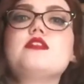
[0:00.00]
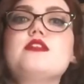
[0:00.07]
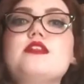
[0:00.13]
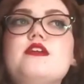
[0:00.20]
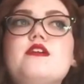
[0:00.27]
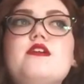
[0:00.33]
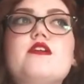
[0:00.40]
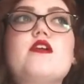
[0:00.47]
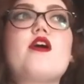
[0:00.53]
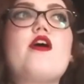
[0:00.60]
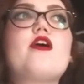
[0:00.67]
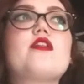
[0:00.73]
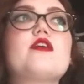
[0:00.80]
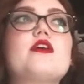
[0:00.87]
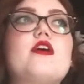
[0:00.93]
The
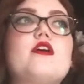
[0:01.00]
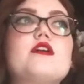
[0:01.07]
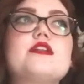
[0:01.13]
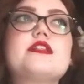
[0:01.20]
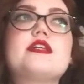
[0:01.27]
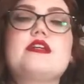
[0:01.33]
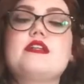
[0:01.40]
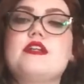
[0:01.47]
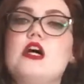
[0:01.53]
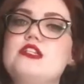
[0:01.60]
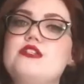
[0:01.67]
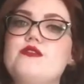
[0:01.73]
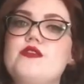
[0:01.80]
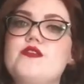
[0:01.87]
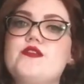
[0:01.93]
Holocaust and
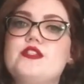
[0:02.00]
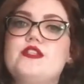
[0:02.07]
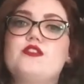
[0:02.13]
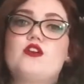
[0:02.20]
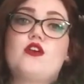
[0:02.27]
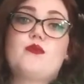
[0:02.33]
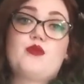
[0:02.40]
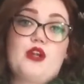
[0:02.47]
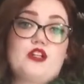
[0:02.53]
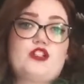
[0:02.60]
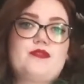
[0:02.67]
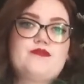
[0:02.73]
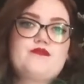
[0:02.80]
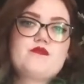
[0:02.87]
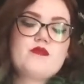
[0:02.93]
Nazi references are
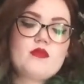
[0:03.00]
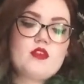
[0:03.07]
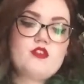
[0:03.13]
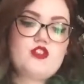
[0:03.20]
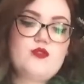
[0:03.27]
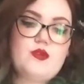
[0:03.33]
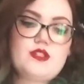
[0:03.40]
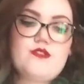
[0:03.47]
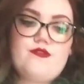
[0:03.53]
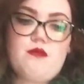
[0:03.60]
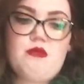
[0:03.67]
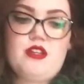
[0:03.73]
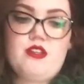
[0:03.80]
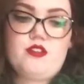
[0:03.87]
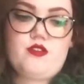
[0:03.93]
oppression. She was a
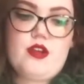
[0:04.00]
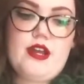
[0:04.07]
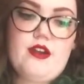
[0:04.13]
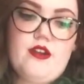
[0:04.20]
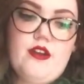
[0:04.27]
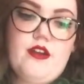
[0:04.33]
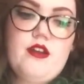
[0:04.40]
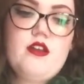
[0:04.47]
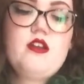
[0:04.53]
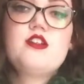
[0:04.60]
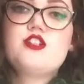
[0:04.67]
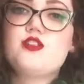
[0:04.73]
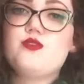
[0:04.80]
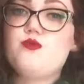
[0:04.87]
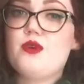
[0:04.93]
feminist writer.
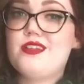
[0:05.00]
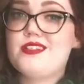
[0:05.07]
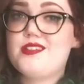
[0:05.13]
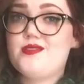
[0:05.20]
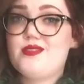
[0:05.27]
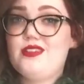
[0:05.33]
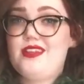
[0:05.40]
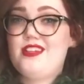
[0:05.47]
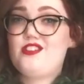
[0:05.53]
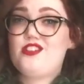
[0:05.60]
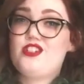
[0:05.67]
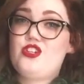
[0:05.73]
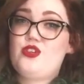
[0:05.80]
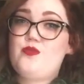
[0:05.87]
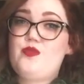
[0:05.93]
She was in a
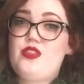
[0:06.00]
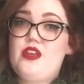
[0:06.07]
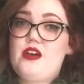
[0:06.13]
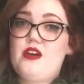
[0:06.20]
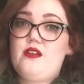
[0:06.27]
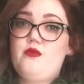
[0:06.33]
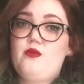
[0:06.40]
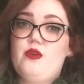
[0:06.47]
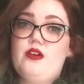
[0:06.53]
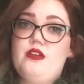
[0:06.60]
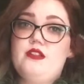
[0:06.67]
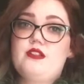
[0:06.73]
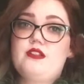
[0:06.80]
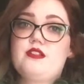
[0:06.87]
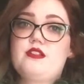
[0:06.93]
relationship that
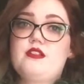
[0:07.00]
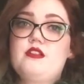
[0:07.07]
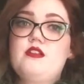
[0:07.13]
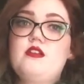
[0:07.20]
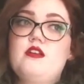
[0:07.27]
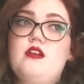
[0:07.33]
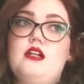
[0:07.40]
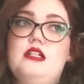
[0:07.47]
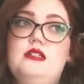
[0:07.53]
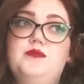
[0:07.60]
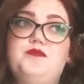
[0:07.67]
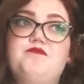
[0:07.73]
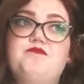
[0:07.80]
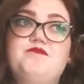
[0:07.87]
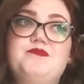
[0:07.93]
was,
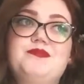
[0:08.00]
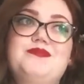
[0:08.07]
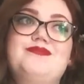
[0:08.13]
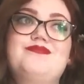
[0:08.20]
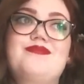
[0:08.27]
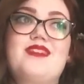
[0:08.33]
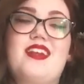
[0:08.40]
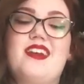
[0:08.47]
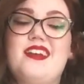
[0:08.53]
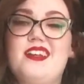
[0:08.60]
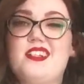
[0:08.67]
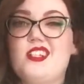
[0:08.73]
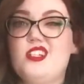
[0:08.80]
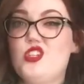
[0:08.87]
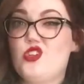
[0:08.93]
I
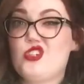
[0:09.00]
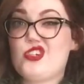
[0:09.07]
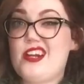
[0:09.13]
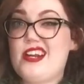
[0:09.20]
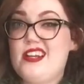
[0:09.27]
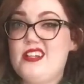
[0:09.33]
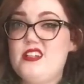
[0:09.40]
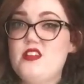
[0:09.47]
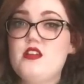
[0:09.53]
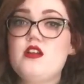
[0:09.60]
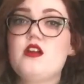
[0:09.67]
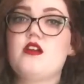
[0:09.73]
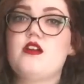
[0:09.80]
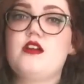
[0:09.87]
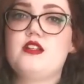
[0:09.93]
guess, adulterated.
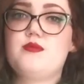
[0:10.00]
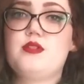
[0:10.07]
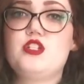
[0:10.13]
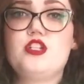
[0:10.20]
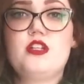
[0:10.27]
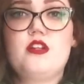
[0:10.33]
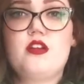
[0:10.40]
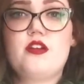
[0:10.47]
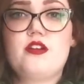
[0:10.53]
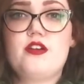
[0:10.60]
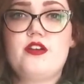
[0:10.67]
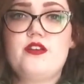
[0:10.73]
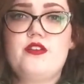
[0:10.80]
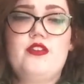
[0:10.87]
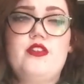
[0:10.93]
Her husband cheated on
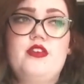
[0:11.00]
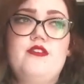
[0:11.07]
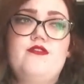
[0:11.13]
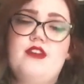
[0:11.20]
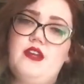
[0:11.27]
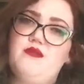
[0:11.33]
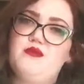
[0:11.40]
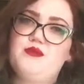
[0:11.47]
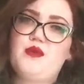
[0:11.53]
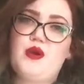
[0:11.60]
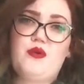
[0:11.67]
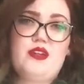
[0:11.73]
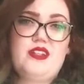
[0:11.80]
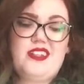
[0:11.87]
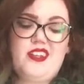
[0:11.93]
her, the famed
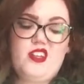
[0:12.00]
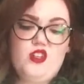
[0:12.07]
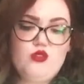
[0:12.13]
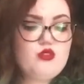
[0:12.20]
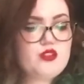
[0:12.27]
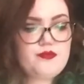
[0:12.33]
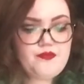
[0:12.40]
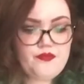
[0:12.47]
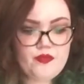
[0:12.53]
poet Ted Hughes.